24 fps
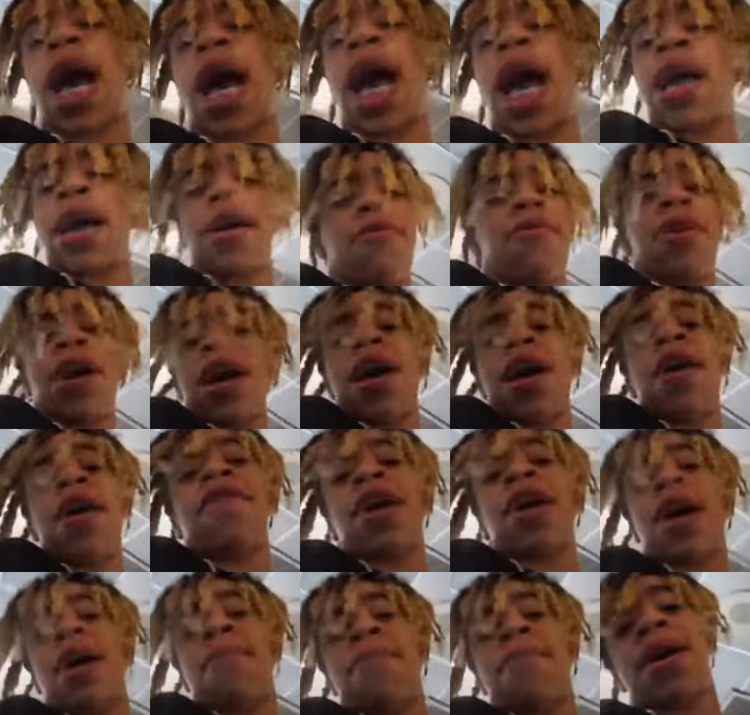I,
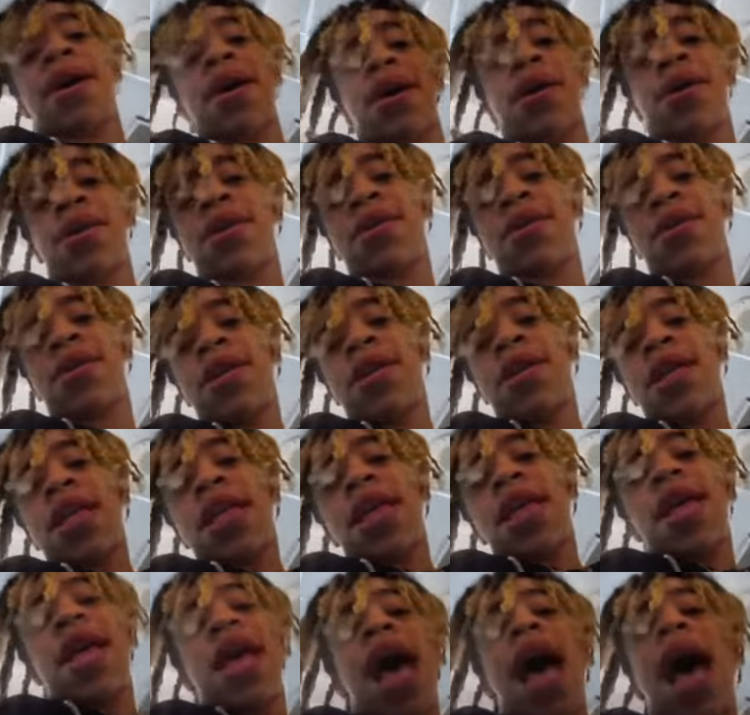wherever I'm at.
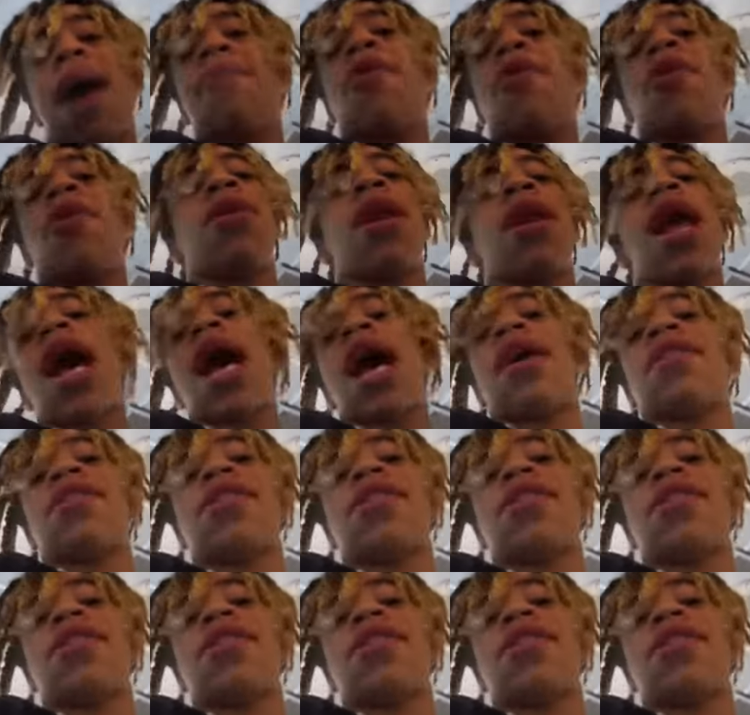I'm on live,